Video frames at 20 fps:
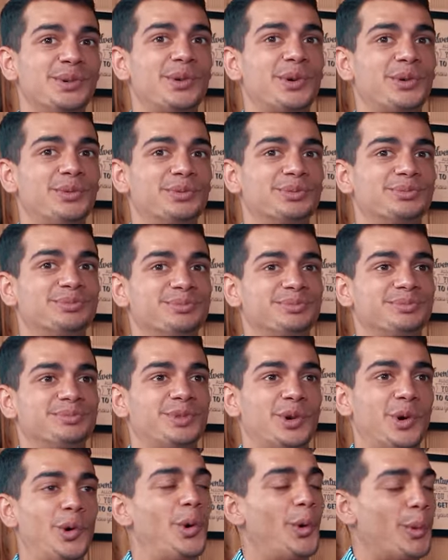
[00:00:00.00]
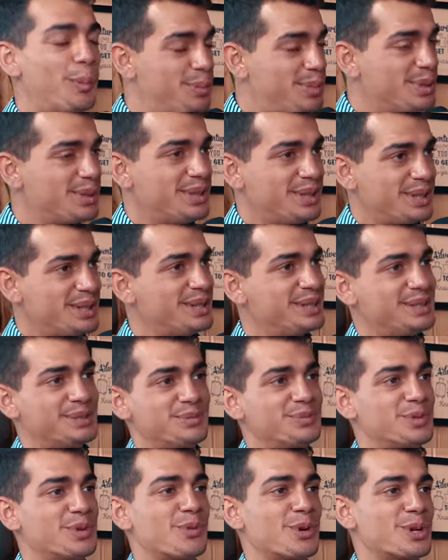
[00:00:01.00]
of hope
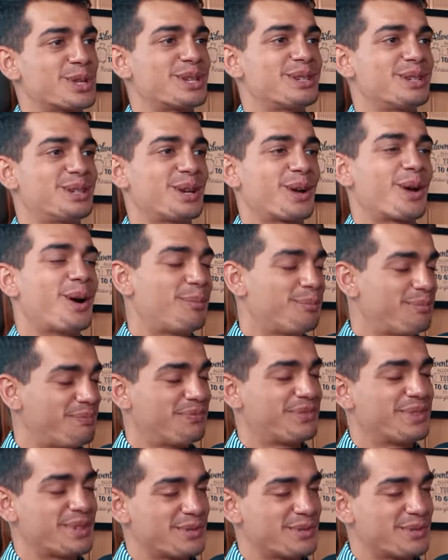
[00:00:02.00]
with what's to come